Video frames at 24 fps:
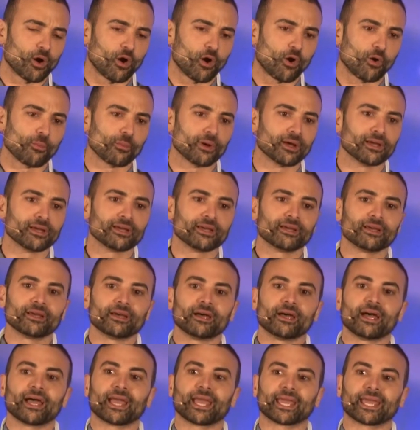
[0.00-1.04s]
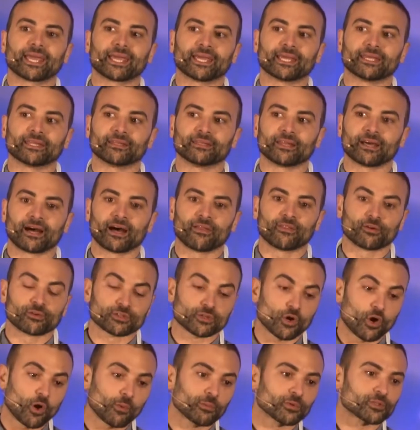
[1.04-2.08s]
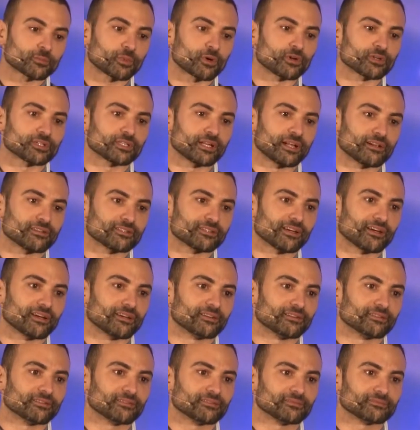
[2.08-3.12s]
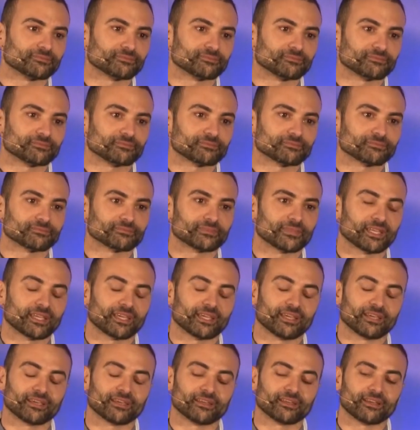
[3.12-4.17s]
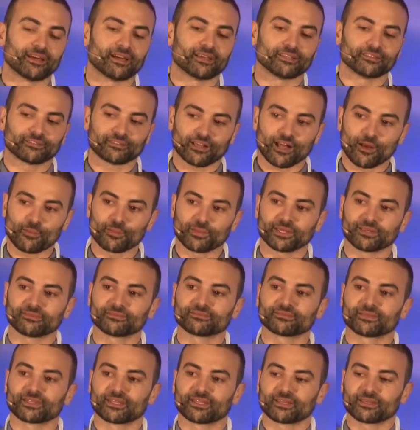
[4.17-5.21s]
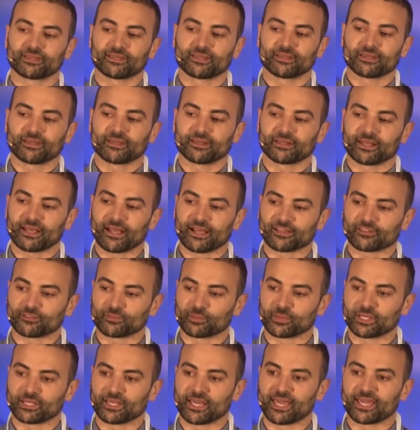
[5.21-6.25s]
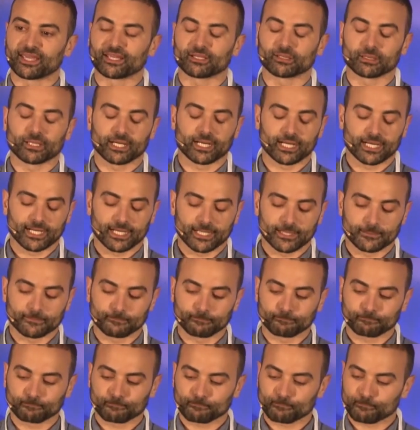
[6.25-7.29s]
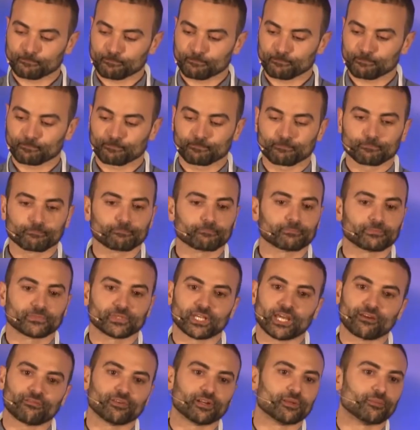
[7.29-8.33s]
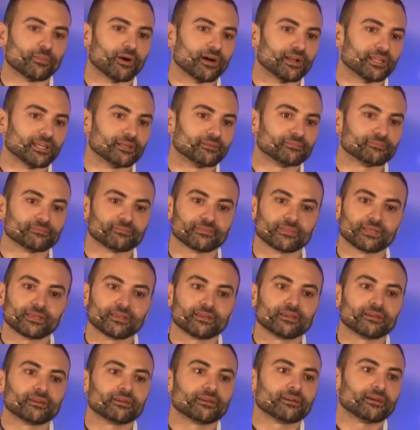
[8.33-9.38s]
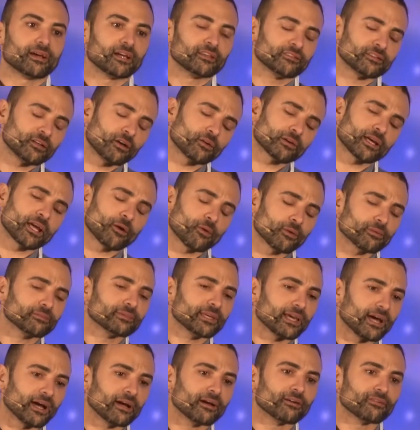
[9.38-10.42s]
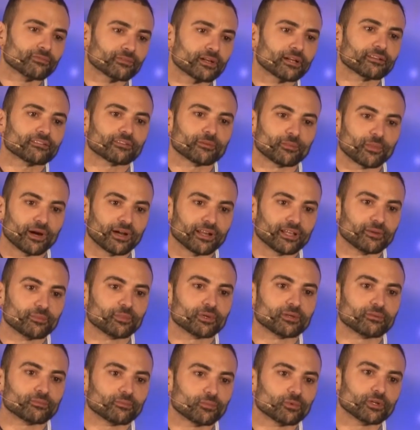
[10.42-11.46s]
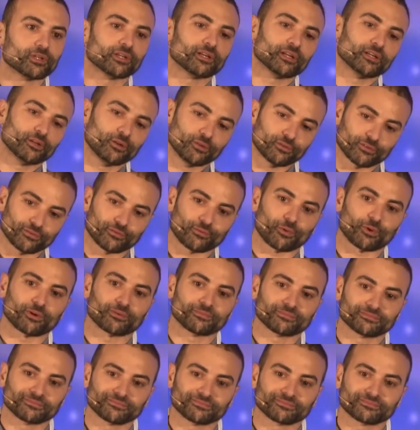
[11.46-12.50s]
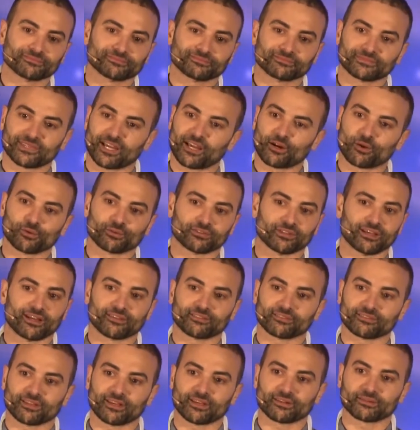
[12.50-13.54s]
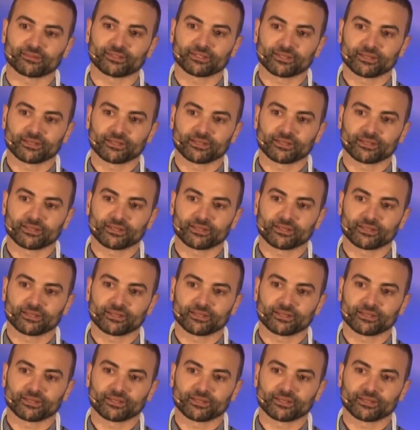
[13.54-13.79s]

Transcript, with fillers: home, and uh, there was a homeless person outside, and uh, he stopped me, and he asked me, "Hey, um, do you have any money?" I said, "Okay, well, yeah, I've got some money, but what are you going to use it for?" I always ask that.